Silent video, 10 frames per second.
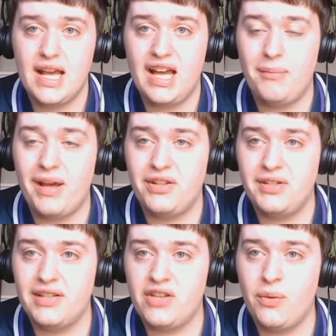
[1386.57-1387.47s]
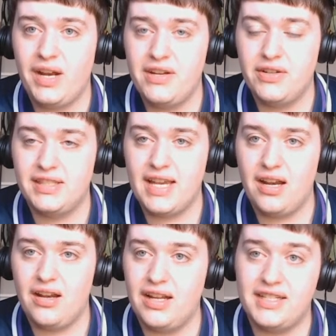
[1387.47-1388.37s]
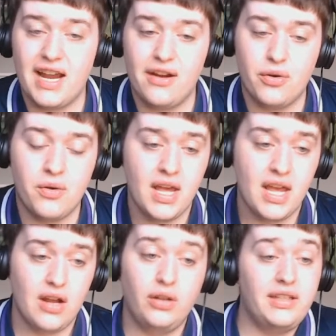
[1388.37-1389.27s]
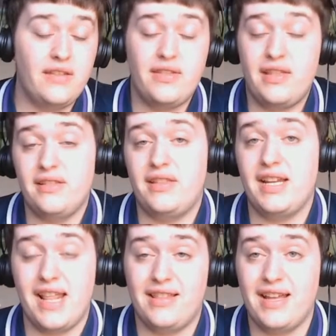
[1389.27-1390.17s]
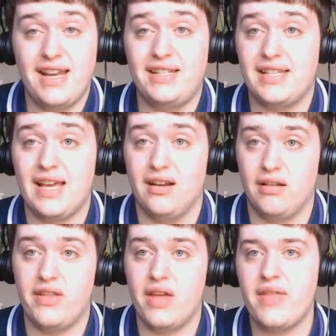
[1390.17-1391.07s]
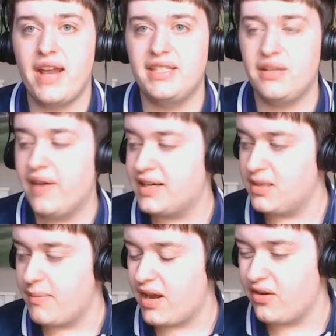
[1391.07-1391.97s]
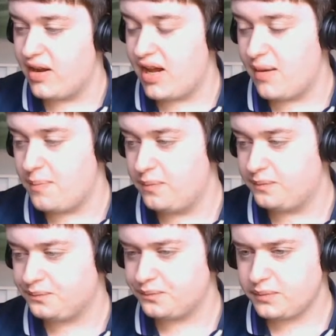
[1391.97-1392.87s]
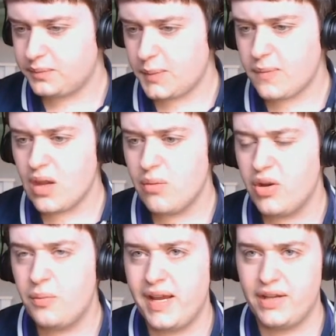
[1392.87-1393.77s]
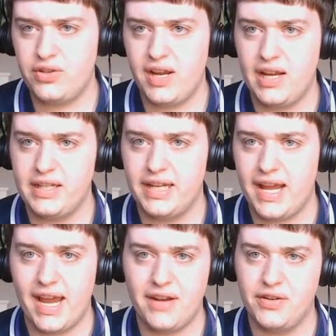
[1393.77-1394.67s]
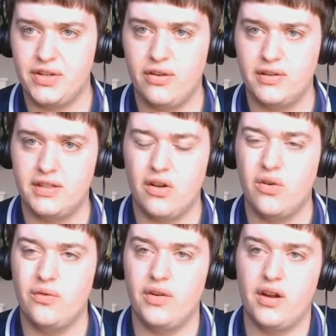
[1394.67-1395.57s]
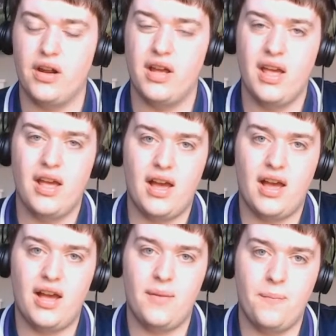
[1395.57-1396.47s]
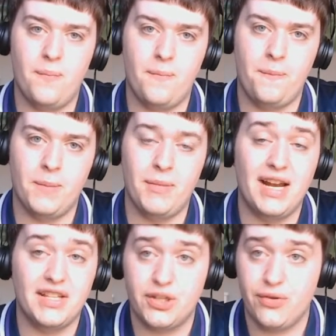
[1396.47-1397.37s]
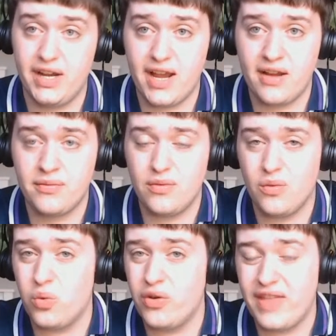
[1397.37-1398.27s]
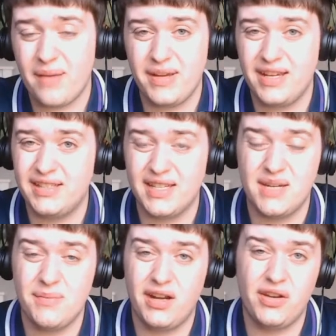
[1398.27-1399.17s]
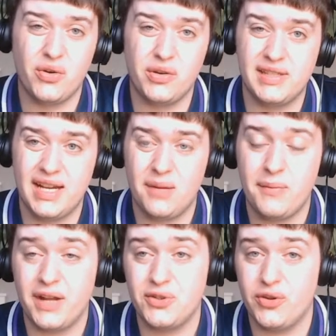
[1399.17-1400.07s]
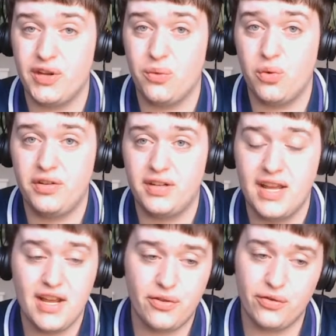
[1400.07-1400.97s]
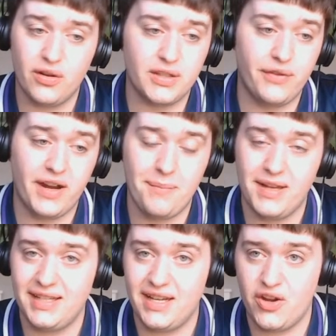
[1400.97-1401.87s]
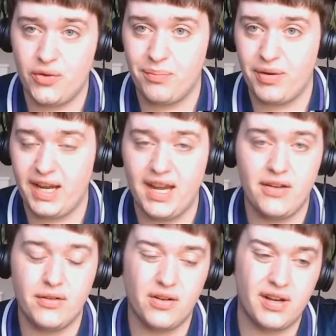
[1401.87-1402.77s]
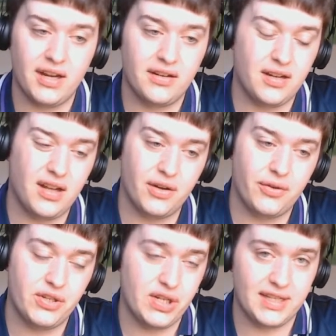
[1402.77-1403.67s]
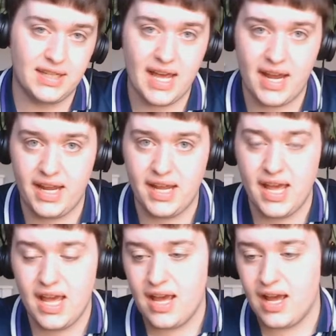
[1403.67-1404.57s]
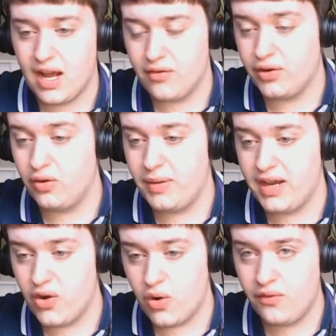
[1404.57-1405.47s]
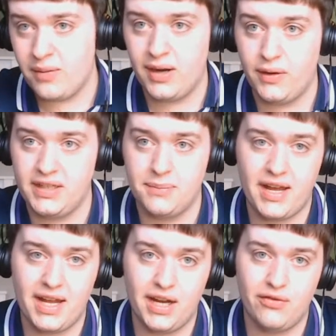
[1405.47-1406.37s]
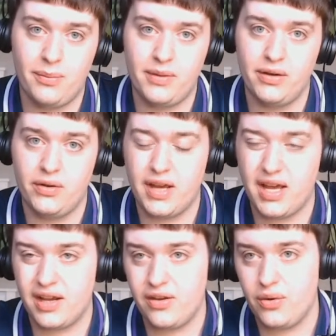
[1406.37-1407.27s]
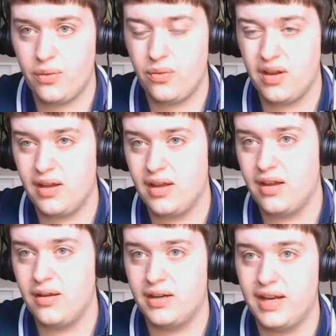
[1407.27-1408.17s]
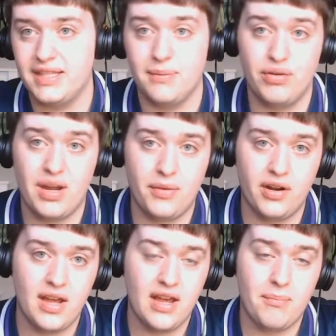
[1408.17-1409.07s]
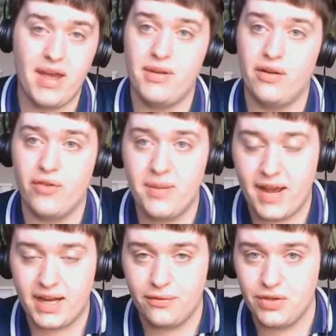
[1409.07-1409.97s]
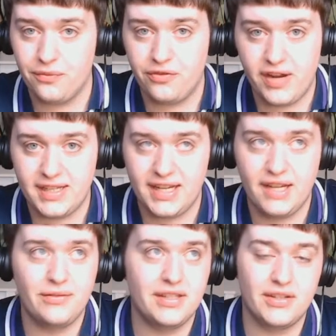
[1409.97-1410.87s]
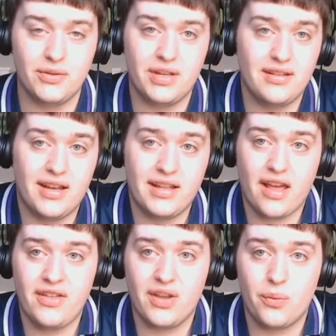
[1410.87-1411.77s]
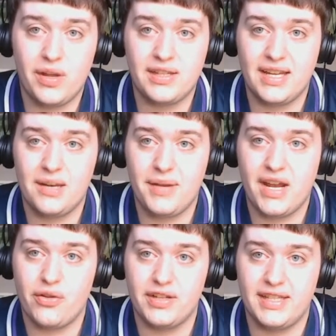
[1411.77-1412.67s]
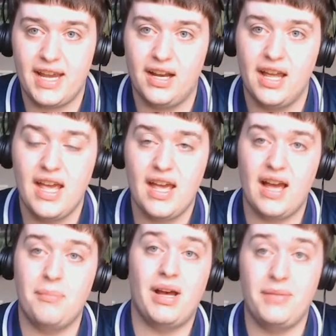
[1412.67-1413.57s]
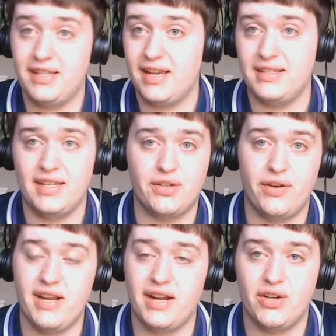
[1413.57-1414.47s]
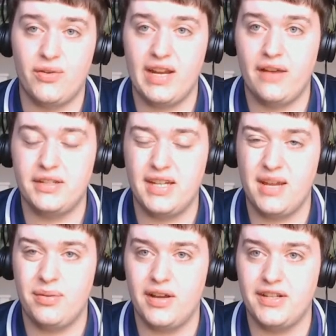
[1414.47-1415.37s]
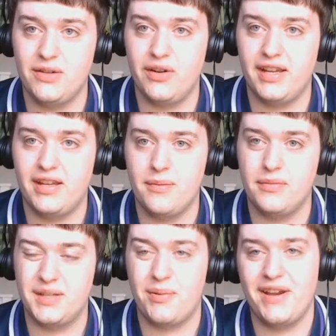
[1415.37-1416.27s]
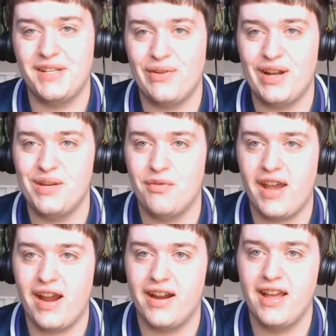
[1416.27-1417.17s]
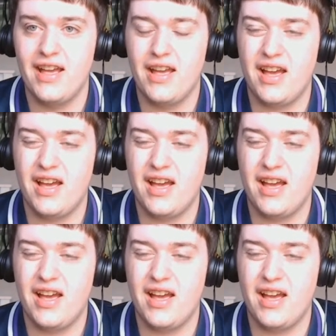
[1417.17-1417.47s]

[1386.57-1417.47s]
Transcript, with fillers: Uh, Matthew says, "Who will Inter sell Lautaro?" Look, they they they need to sell, and and that is the fact of the matter. Um, we know P S G today enter talks over um Milan Skriniar. Would that be a sixty million euro sale? I'm not sure that it would. They're also very busy in who they're bringing in. You're looking at uh, Christian Aslani, uh, Raul Bayanova, Paulo Dybala, Romelu Lukaku, uh, Gleison Bremer, maybe a right back if Dumfries leaves. So I, I think there will still be another sale. Uh, Bobby says, is Skriniar totally off the table? I do like him, despite his volume of hair.